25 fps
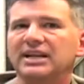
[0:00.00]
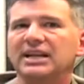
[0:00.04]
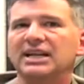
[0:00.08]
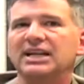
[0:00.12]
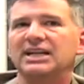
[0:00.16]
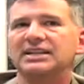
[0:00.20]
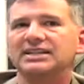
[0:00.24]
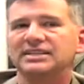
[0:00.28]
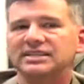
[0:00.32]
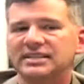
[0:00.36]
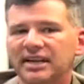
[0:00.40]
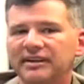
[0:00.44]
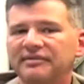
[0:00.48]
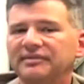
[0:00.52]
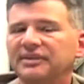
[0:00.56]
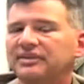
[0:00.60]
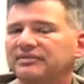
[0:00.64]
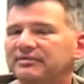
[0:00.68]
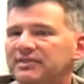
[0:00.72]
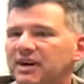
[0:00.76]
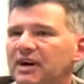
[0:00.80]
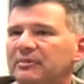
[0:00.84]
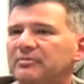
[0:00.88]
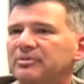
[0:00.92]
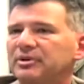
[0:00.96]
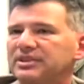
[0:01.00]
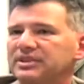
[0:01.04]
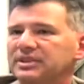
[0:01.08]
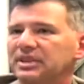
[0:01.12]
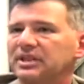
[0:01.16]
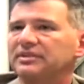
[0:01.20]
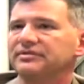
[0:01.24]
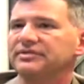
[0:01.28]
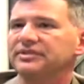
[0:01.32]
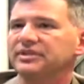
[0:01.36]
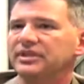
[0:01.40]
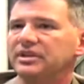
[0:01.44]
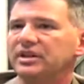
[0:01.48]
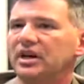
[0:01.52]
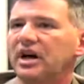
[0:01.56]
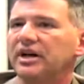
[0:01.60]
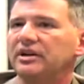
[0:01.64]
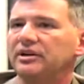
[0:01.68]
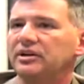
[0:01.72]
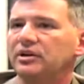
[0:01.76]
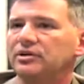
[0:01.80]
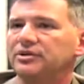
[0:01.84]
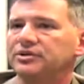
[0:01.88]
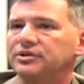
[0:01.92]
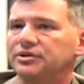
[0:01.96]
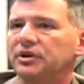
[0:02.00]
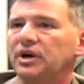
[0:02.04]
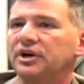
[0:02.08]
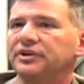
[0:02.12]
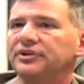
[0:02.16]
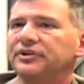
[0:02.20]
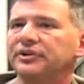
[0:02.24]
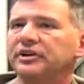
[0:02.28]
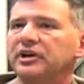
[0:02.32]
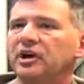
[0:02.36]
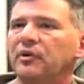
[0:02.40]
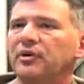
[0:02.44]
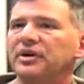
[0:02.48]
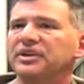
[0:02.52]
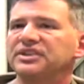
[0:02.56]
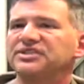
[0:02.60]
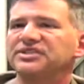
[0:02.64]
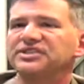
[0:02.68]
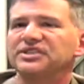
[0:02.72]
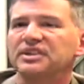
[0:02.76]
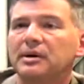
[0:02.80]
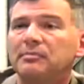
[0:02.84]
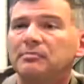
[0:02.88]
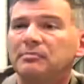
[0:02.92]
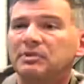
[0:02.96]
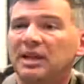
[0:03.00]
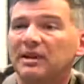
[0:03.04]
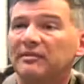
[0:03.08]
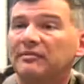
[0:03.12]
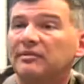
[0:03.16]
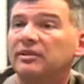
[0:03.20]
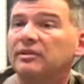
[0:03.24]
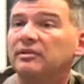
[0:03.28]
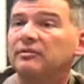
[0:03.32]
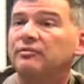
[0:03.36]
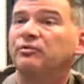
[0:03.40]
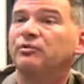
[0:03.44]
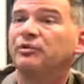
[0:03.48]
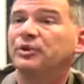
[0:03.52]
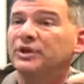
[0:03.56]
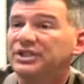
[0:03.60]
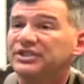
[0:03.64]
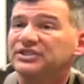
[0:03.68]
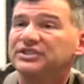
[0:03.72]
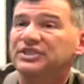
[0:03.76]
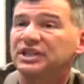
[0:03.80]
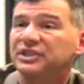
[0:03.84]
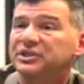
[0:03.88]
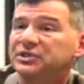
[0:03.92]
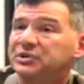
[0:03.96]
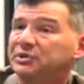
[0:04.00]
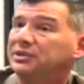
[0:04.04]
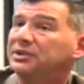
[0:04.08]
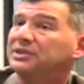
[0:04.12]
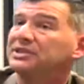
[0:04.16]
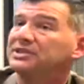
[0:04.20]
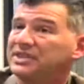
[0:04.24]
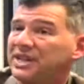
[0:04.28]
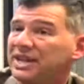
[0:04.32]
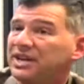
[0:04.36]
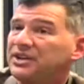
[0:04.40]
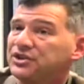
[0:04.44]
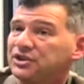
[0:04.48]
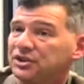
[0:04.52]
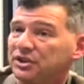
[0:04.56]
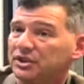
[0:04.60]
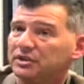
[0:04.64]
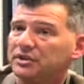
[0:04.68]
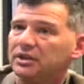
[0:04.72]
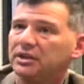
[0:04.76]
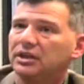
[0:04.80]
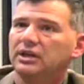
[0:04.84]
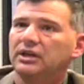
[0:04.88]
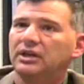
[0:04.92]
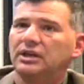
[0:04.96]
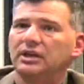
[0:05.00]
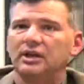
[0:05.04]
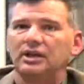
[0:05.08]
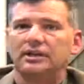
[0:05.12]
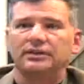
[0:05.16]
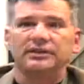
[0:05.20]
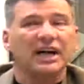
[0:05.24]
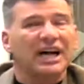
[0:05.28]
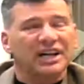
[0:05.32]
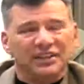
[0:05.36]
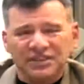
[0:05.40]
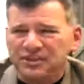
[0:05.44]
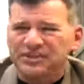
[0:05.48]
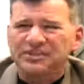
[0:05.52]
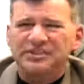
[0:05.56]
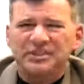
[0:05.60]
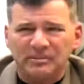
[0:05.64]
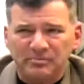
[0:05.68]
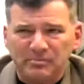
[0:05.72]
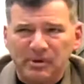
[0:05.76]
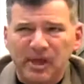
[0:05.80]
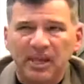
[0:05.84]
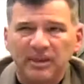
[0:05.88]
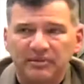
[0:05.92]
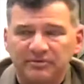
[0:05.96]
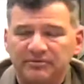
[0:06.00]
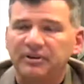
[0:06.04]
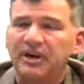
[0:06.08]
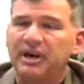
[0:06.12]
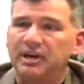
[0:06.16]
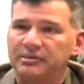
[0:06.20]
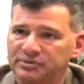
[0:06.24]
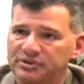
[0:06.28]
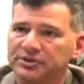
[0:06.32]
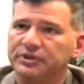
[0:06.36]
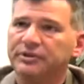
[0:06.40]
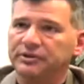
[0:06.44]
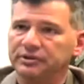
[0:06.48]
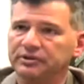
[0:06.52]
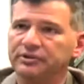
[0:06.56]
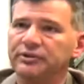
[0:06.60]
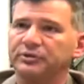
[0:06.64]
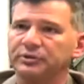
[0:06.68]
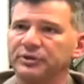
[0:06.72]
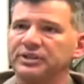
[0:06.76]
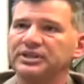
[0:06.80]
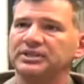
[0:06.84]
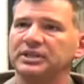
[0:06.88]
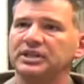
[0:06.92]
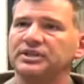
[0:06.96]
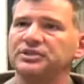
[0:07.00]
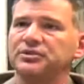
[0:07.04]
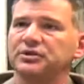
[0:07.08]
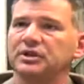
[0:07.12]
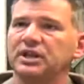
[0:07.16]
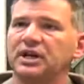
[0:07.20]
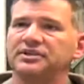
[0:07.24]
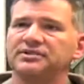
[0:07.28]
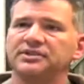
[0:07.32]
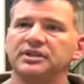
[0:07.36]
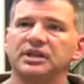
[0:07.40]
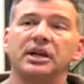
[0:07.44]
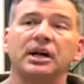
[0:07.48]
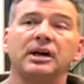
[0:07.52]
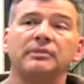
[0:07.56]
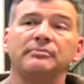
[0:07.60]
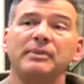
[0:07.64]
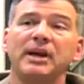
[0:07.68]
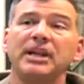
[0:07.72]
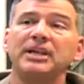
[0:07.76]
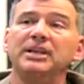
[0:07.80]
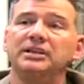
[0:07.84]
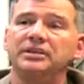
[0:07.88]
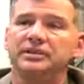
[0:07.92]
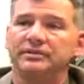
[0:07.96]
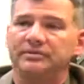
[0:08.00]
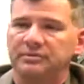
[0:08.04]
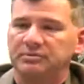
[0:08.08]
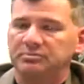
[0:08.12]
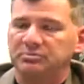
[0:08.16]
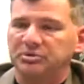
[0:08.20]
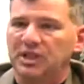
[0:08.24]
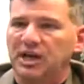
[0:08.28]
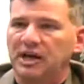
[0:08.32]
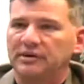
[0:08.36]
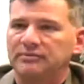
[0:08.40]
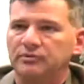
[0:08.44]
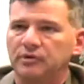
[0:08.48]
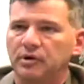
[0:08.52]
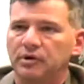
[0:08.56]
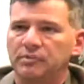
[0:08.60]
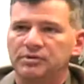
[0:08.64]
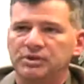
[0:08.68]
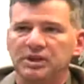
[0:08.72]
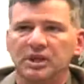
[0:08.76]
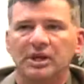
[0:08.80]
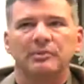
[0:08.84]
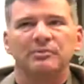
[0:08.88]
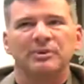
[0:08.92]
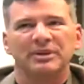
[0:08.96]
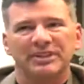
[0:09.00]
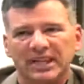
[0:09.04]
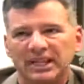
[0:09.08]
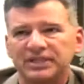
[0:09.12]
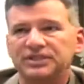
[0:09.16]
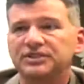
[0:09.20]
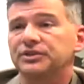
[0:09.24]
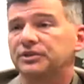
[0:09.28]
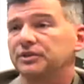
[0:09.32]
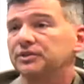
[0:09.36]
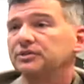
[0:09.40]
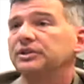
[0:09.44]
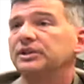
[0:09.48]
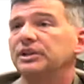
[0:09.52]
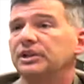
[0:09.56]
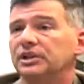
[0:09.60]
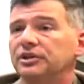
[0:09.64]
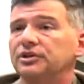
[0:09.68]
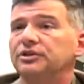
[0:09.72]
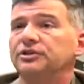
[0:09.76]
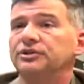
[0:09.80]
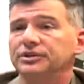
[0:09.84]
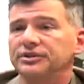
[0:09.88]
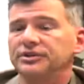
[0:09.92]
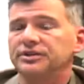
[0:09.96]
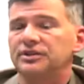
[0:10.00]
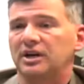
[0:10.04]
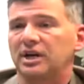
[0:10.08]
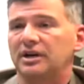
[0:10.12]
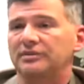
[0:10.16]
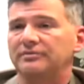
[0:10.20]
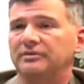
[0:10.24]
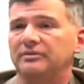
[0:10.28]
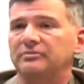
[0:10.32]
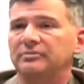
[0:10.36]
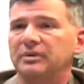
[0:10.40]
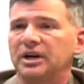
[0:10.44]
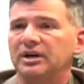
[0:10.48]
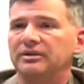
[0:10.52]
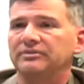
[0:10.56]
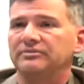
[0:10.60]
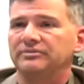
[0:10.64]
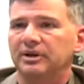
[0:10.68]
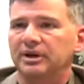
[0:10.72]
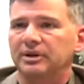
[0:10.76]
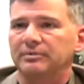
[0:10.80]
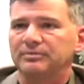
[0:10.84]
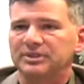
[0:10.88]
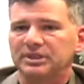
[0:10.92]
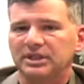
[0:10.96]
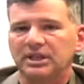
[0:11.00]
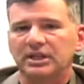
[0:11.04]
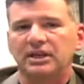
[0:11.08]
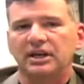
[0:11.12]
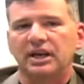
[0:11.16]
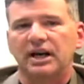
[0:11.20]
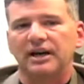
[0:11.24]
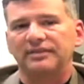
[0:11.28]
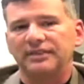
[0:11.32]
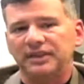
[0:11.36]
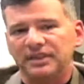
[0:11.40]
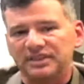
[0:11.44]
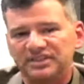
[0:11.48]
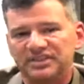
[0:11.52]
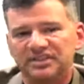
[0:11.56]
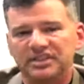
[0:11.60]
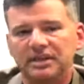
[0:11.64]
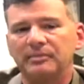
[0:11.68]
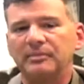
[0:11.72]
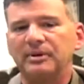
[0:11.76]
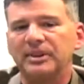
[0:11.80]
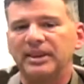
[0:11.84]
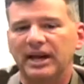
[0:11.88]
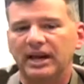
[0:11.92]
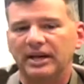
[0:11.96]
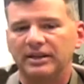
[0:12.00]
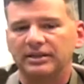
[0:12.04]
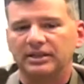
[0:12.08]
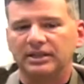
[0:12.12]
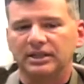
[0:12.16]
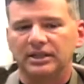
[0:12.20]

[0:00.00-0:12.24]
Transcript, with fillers: 75% of CIOs are undergoing some level of re-centralization. Not just the mainframes, they're re-centralizing on many different platforms, but that's certainly a good sign for mainframes. I think some of that